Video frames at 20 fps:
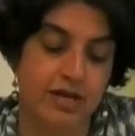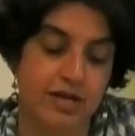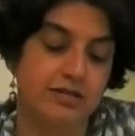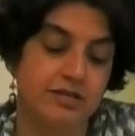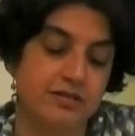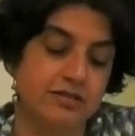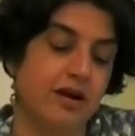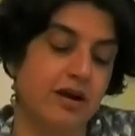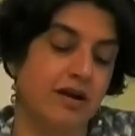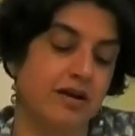
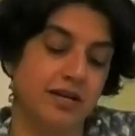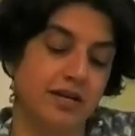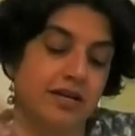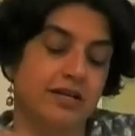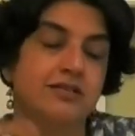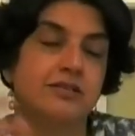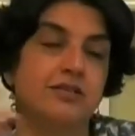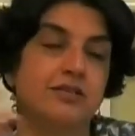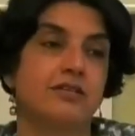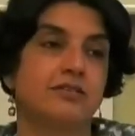starting
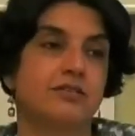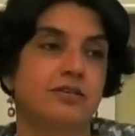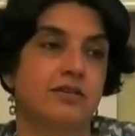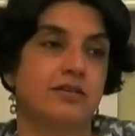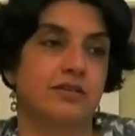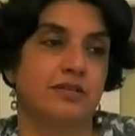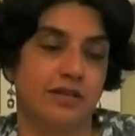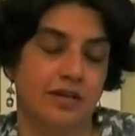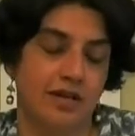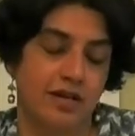in
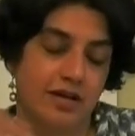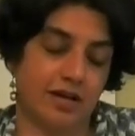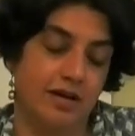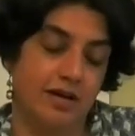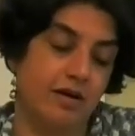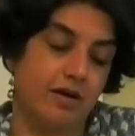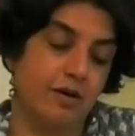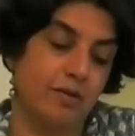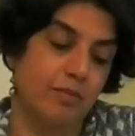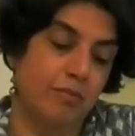Sanskrit,
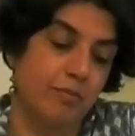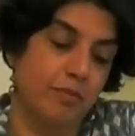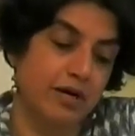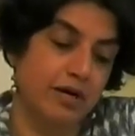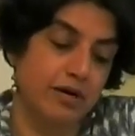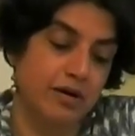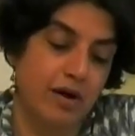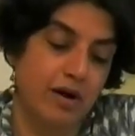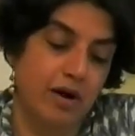but